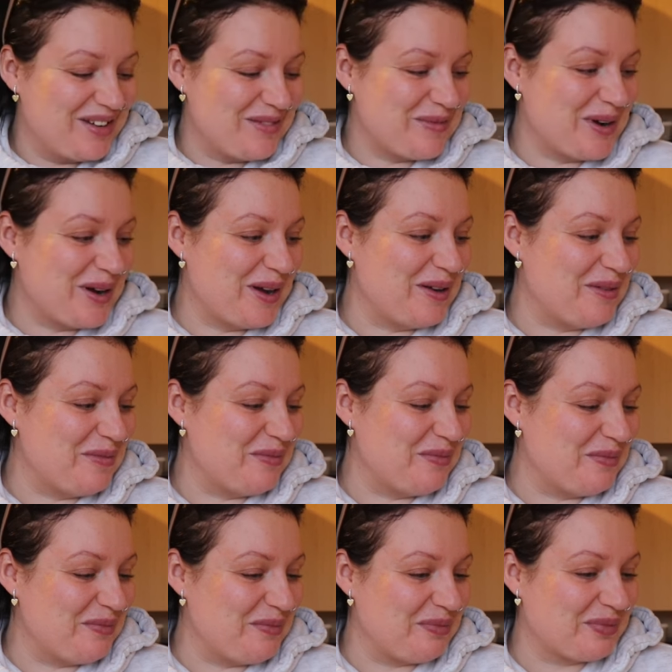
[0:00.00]
But
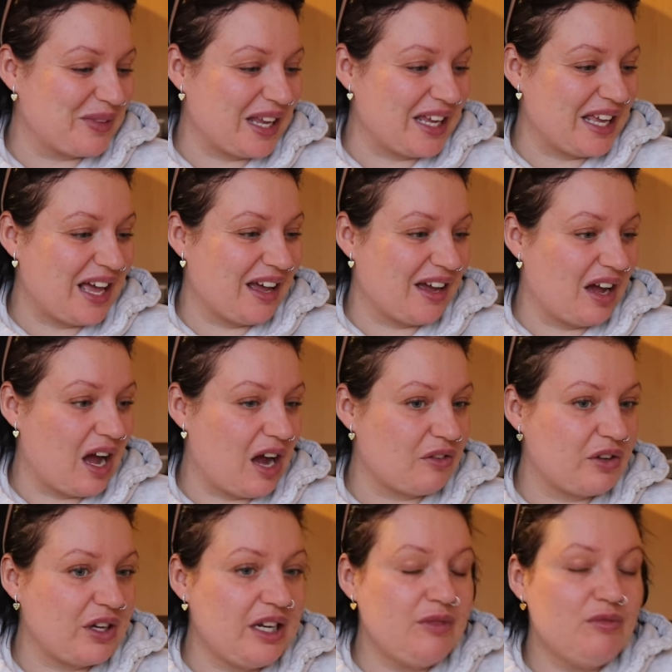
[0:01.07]
yeah, I
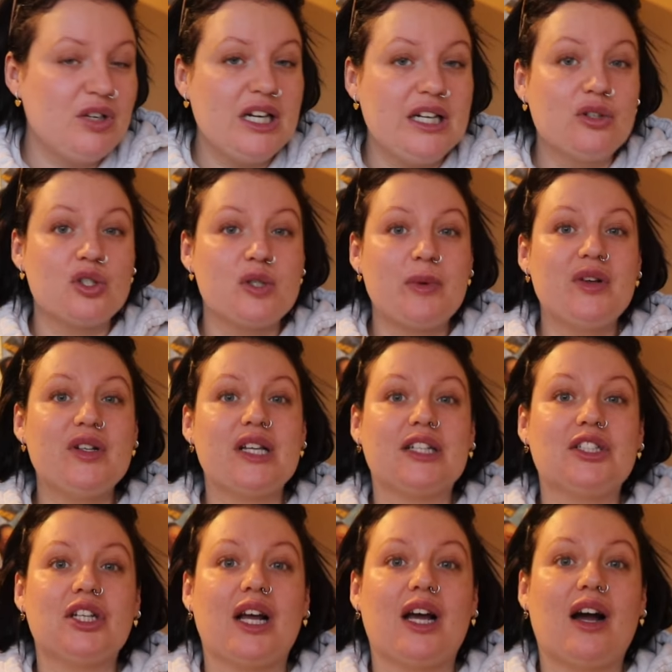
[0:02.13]
feel in really good spirits
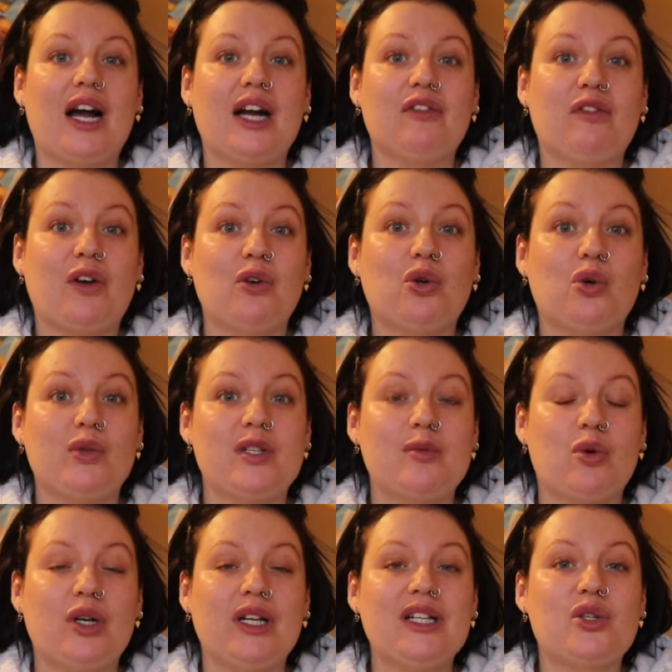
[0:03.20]
actually. I had a phone call this
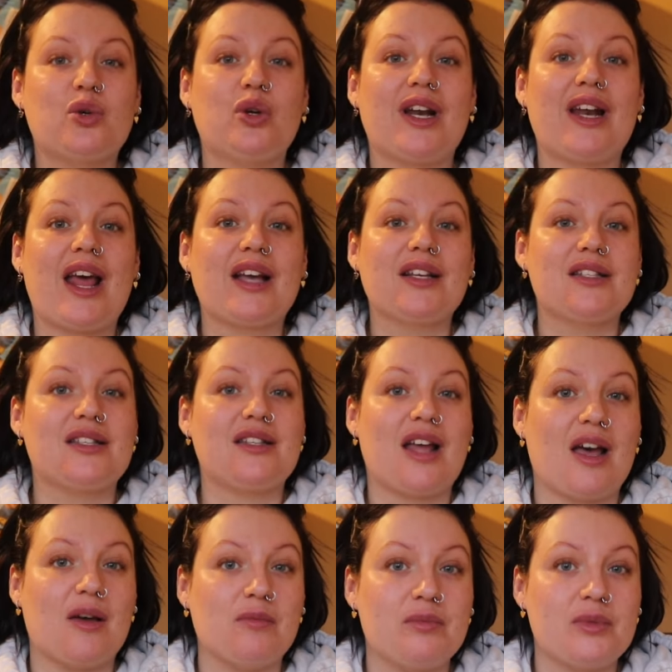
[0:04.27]
morning. It's called a Next
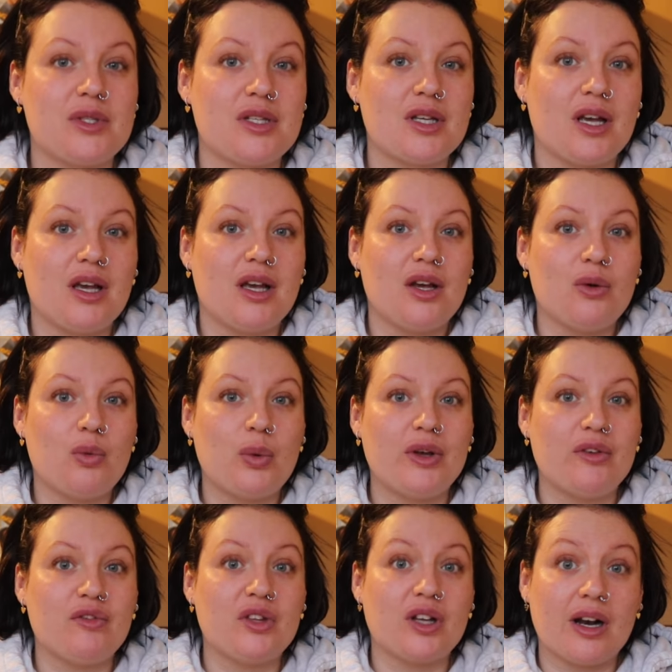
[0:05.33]
Steps
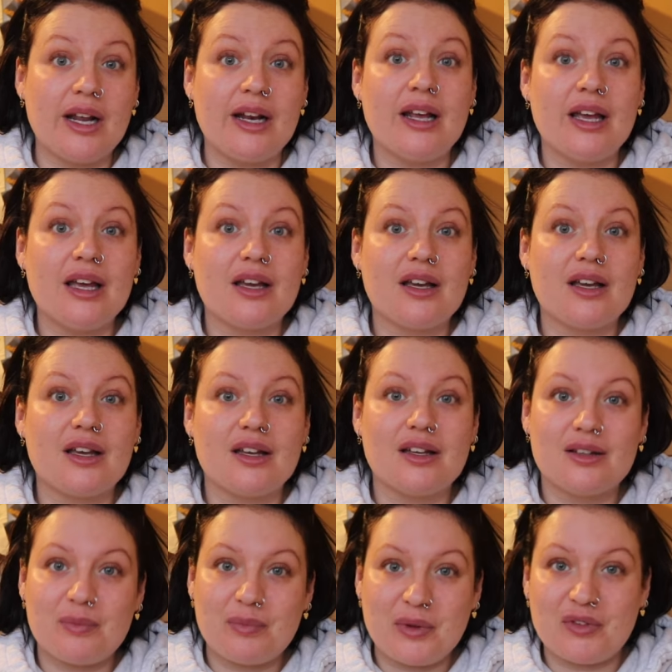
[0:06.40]
with the clinic.
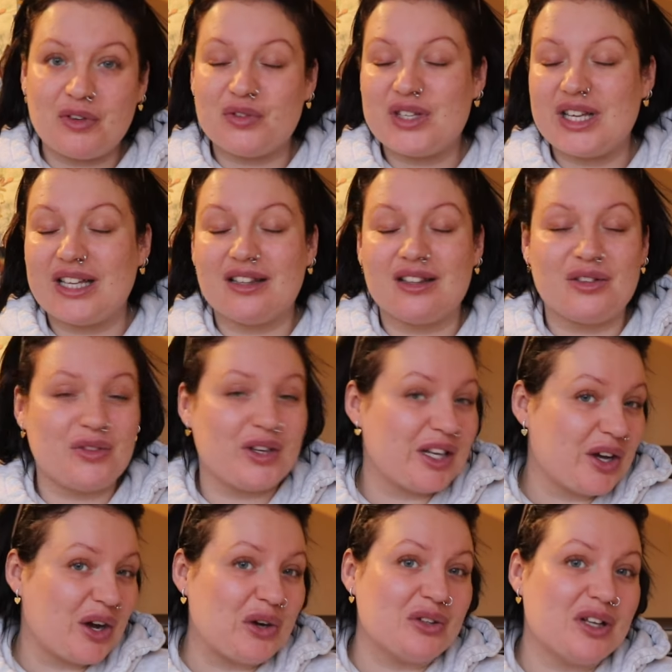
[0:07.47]
If you've seen the
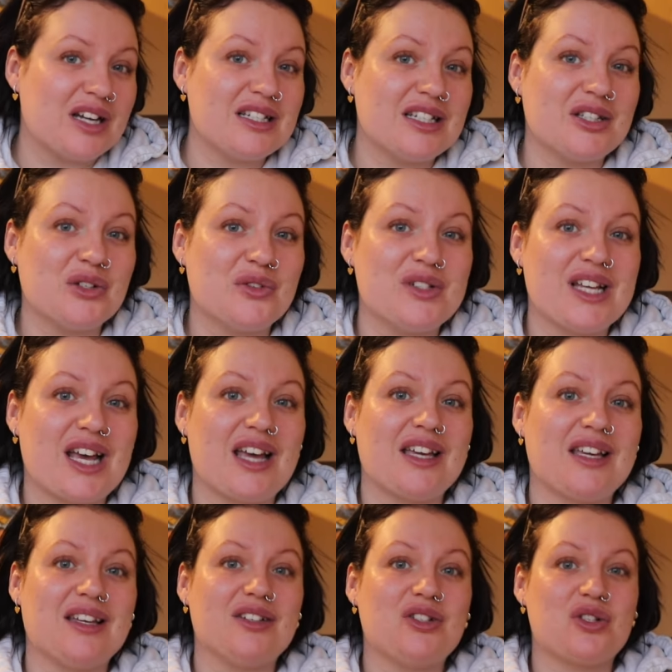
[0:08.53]
video that I did the other day,
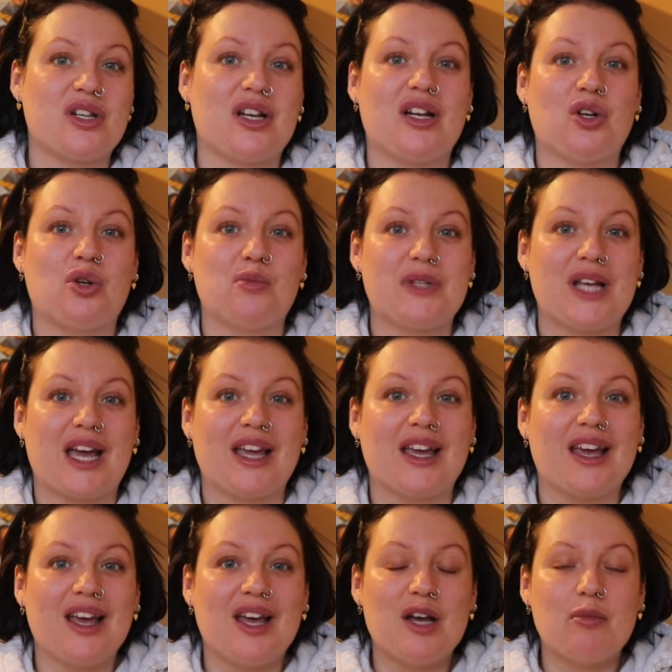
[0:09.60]
just a little update.
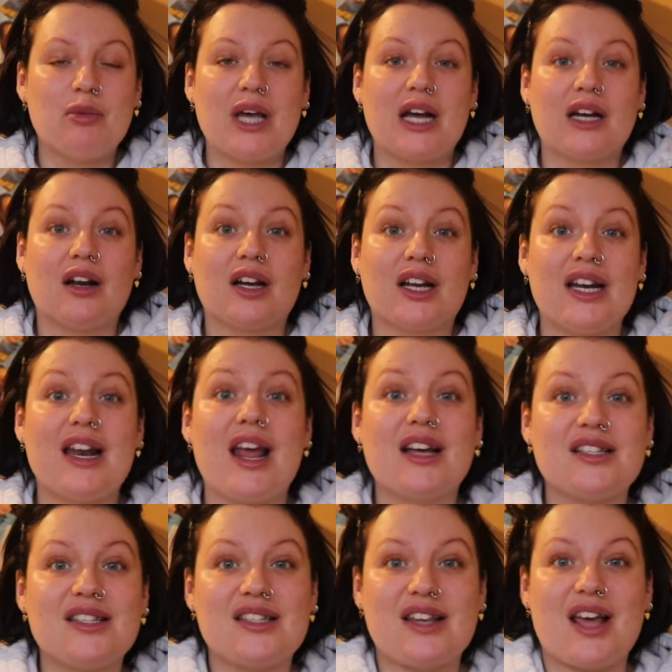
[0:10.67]
But yeah, I had like a
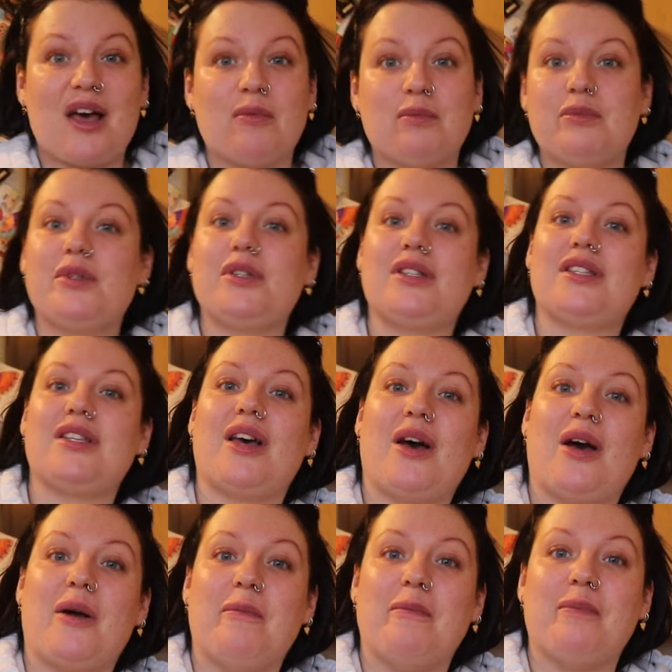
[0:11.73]
Next Steps
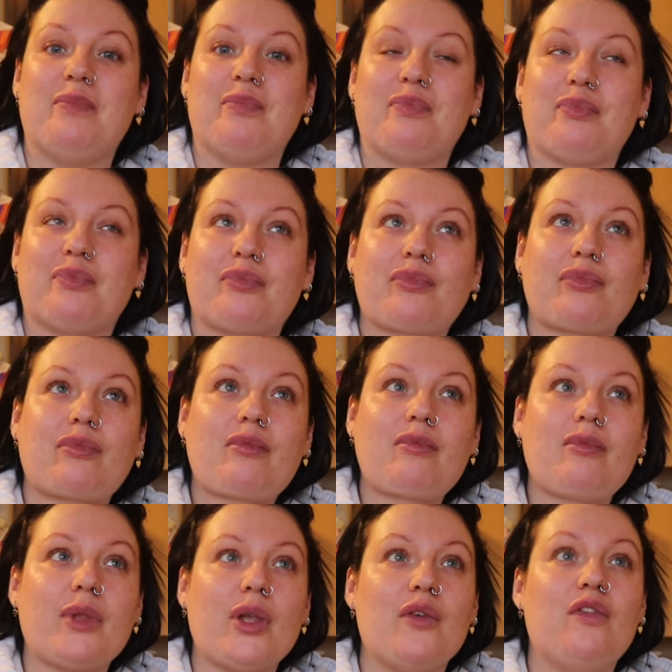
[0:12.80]

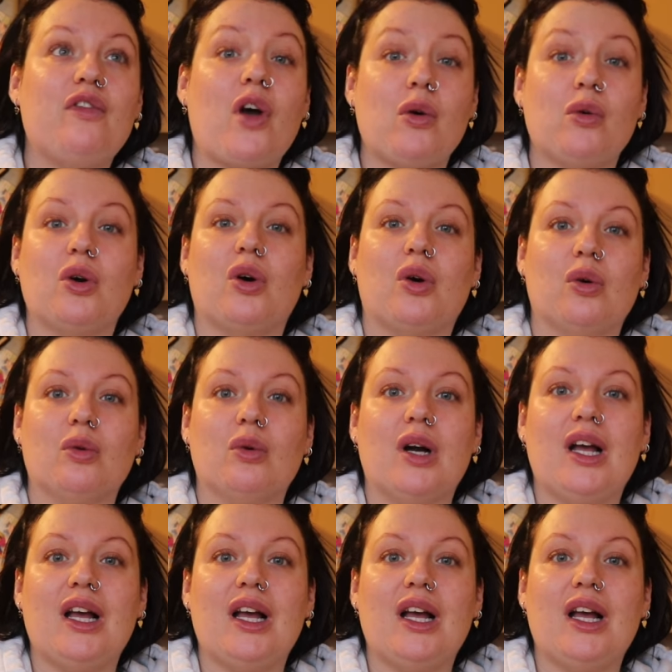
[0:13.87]
phone call.